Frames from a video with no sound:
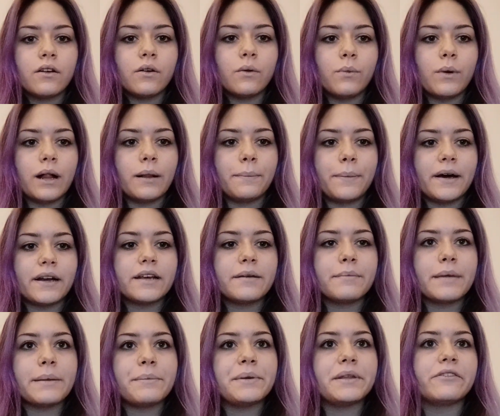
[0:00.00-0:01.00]
While Bunny
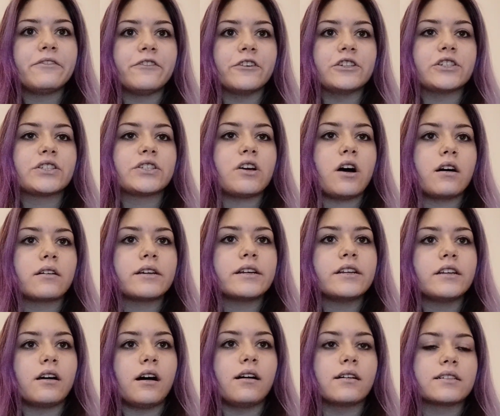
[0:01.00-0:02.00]
may be the first
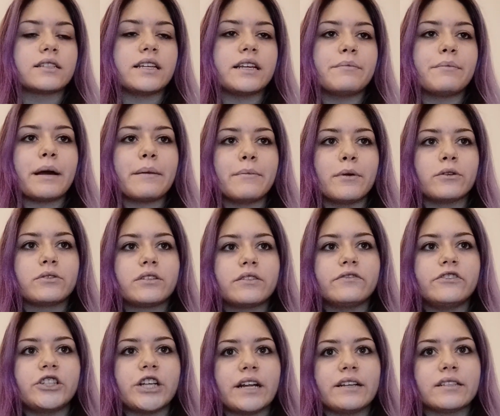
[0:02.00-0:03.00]
talking dog seen by most
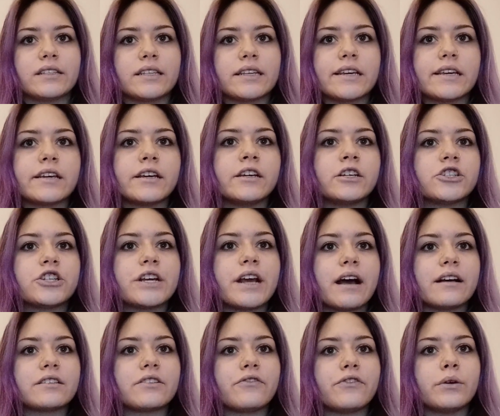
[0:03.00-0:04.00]
of Gen Z, she
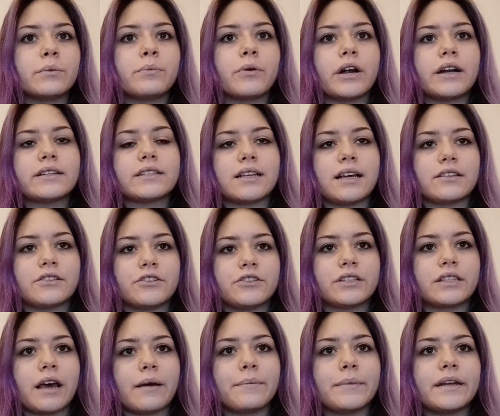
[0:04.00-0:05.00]
has a few
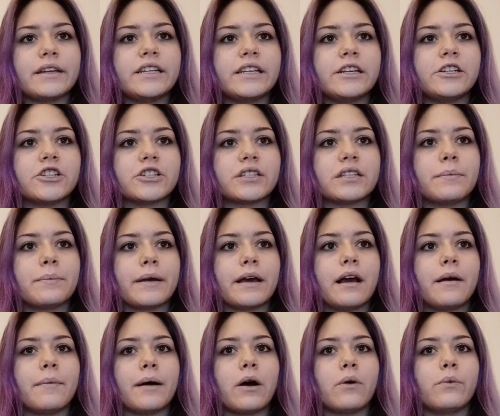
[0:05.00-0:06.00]
predecessors that may teach us a
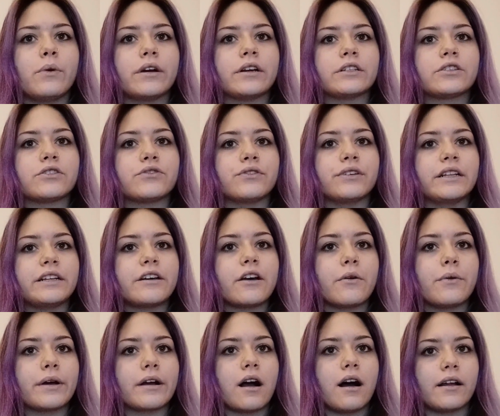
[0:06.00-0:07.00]
bit about what's really
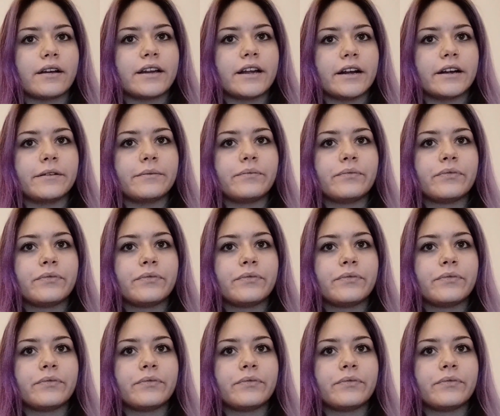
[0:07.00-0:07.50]
going on here.